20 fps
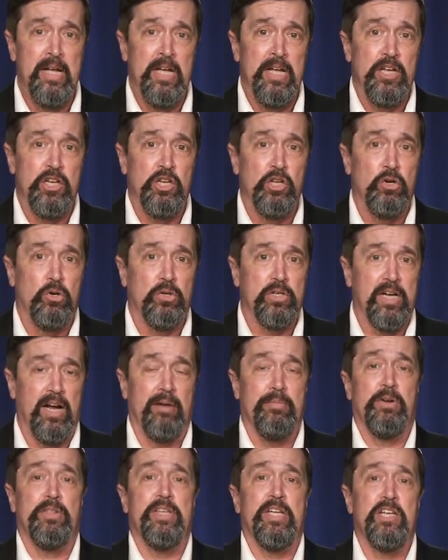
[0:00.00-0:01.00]
You'll
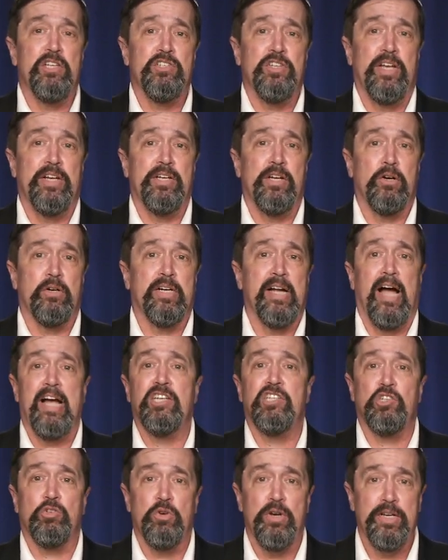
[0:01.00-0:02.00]
cover this in your
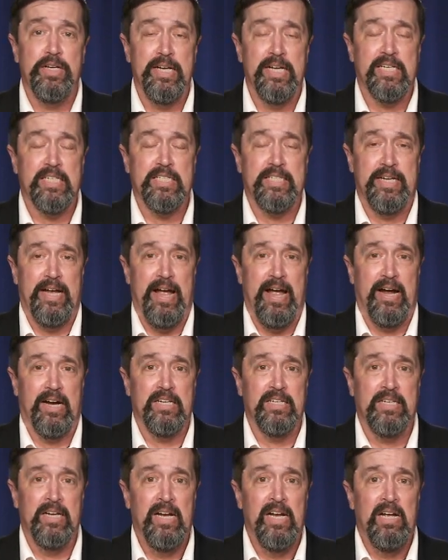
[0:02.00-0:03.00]
Geisler and Nix
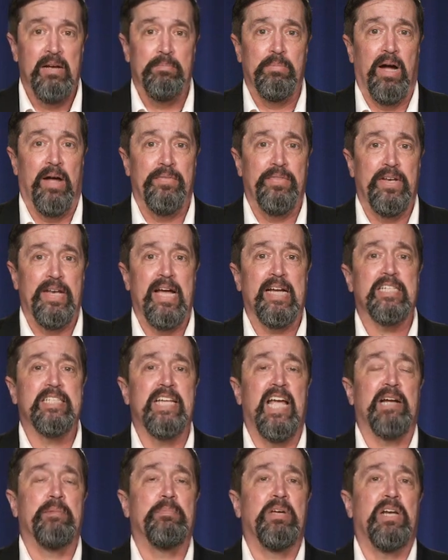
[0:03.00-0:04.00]
text, but in the next
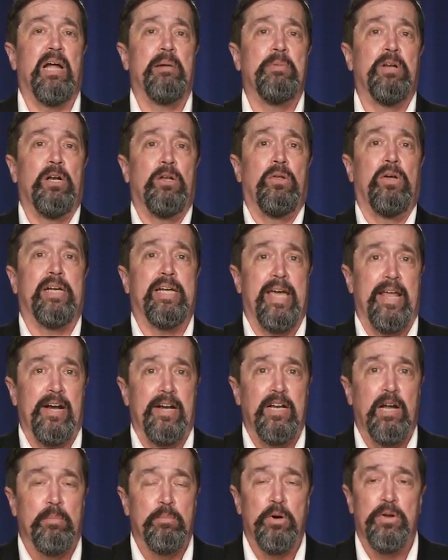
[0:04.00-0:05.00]
segment, I'm going to look at a
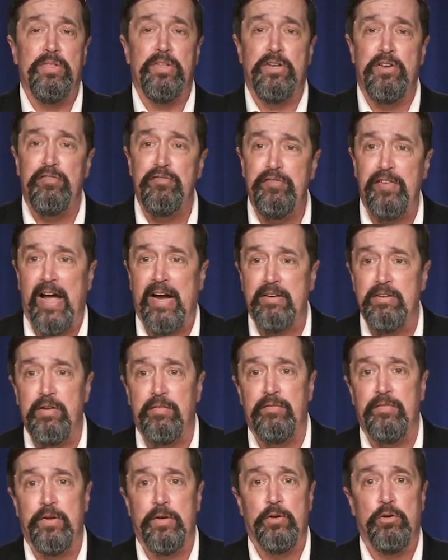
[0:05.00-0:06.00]
number of the
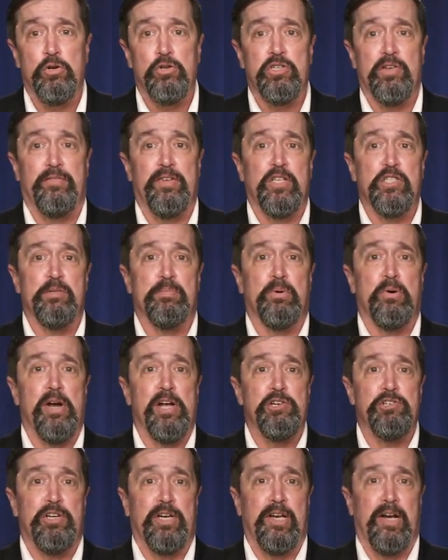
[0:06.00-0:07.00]
defective views of
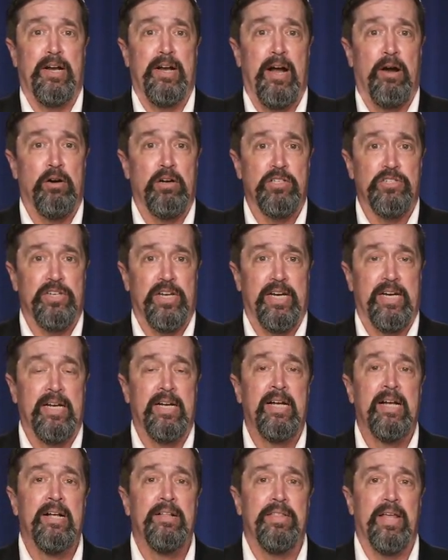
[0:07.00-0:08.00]
inspiration and inerrancy
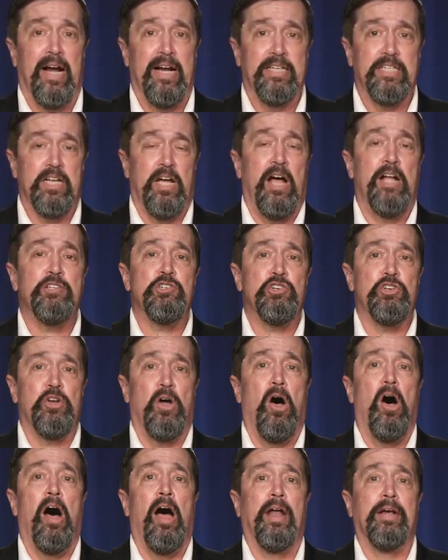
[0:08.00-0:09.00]
that I touched
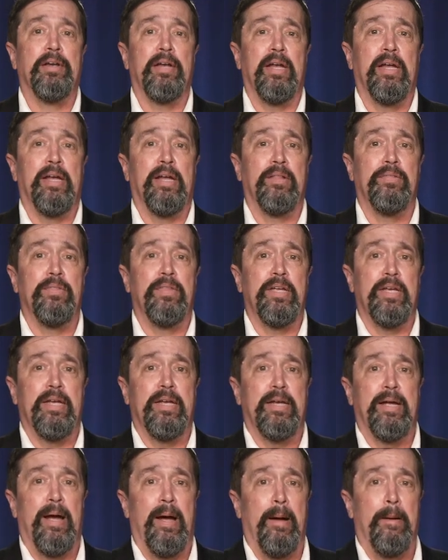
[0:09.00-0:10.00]
on in
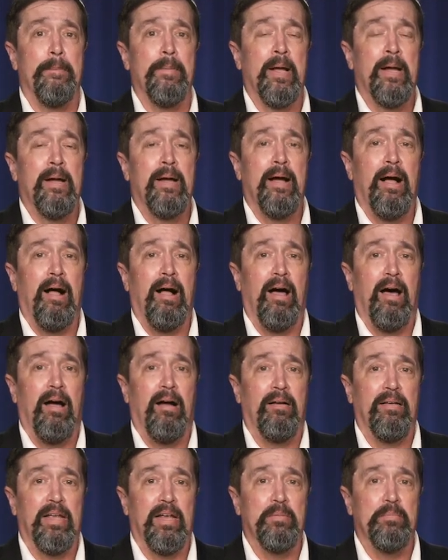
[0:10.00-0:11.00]
the uh,
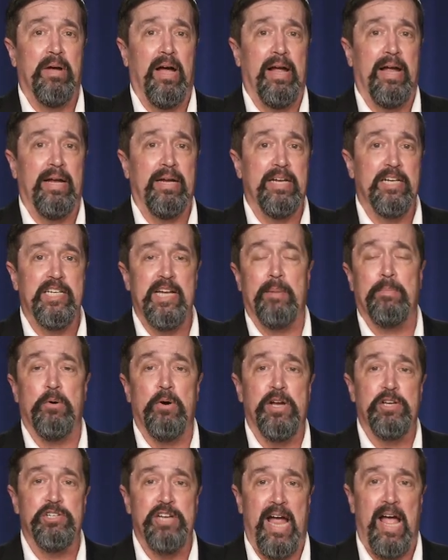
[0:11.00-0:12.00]
uh, in my
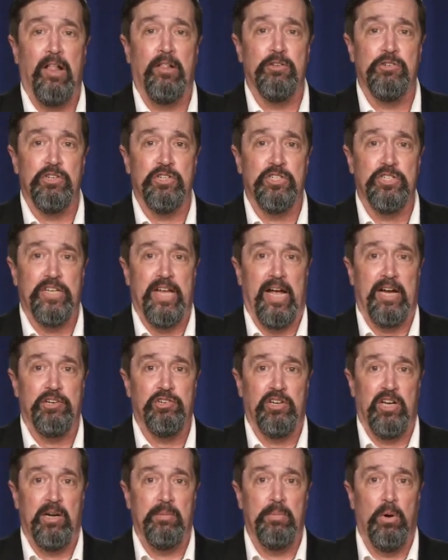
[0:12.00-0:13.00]
contemporary challenges
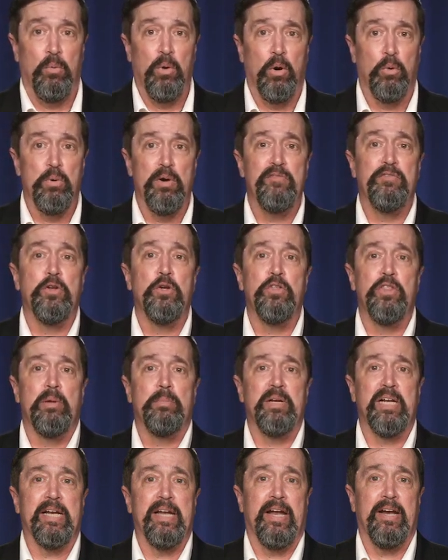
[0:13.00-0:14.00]
section, but we'll review
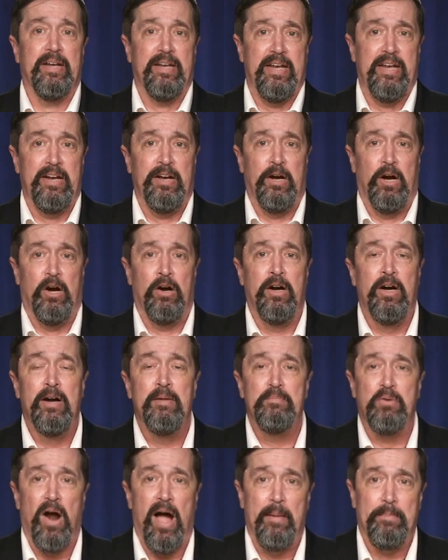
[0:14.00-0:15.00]
them again here
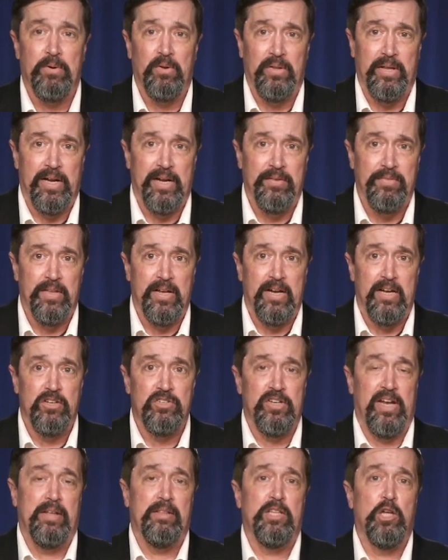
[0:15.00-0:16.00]
properly in
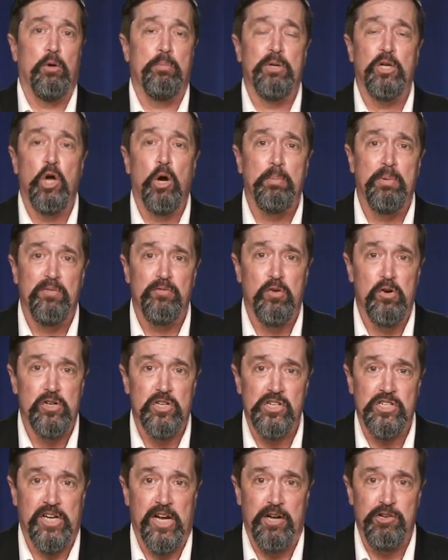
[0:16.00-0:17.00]
this, and they'll be open for
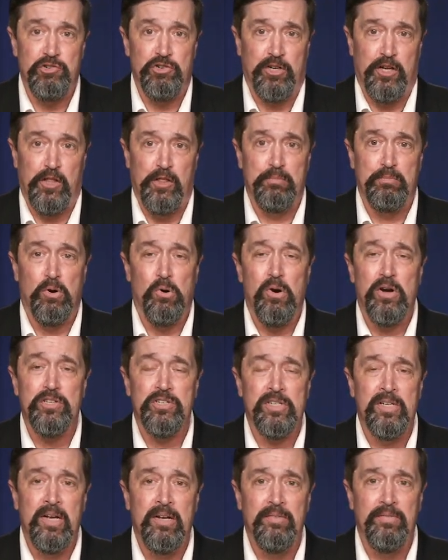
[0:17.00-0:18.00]
discussion on the
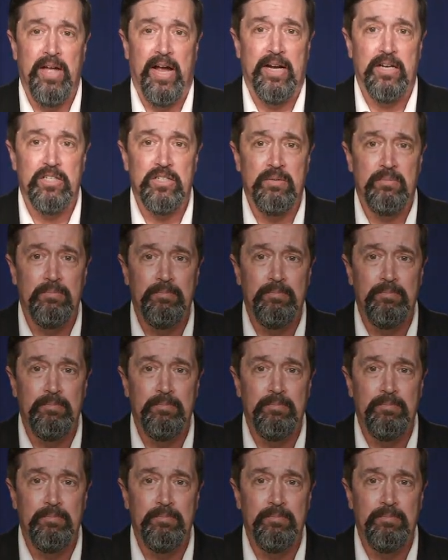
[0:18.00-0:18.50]
boards. Thanks.